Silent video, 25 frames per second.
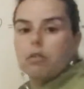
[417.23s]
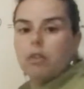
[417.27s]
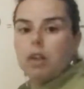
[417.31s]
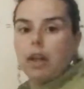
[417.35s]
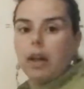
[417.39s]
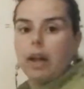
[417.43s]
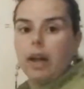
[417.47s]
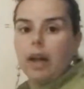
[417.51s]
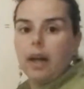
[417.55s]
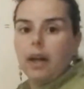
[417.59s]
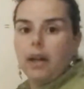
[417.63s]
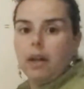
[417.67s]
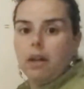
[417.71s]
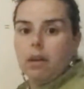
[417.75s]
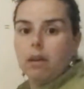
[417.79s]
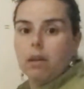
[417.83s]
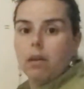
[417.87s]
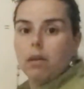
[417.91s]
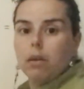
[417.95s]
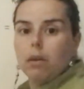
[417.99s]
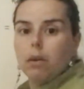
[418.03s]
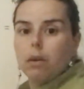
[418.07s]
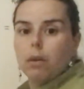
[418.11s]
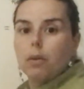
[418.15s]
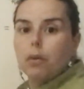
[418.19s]
that line
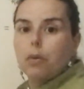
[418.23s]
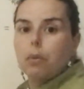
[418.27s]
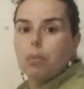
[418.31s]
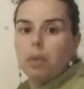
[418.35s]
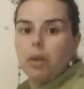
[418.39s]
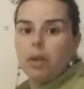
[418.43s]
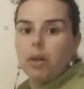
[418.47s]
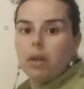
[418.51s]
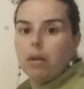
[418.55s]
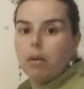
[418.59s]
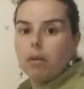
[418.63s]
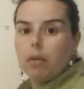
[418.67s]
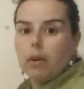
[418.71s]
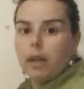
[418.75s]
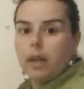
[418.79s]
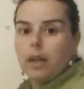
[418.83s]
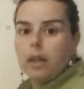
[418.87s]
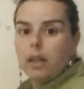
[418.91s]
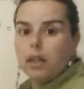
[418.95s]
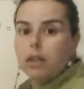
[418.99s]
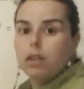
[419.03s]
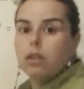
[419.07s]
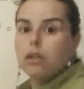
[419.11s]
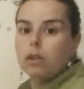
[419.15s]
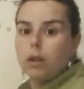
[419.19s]
could be the
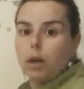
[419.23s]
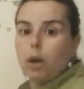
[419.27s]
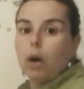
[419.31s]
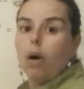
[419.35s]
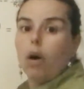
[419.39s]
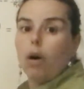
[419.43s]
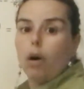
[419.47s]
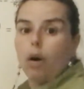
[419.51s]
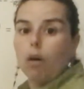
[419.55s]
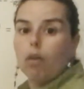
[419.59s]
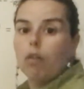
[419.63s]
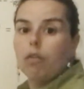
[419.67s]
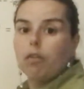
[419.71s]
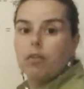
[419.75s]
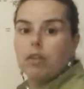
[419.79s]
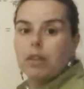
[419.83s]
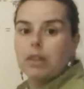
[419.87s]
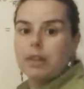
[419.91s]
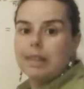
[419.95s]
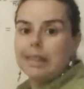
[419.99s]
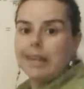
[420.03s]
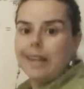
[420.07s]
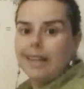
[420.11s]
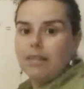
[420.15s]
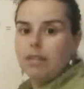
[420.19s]
gradient of the
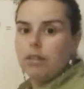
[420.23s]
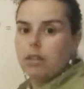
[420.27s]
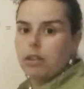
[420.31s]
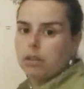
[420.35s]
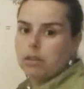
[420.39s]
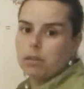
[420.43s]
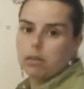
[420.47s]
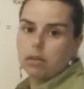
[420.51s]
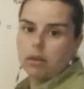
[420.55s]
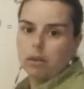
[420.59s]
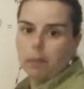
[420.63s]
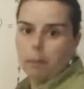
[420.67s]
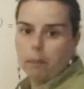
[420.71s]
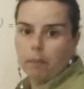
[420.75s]
tangent.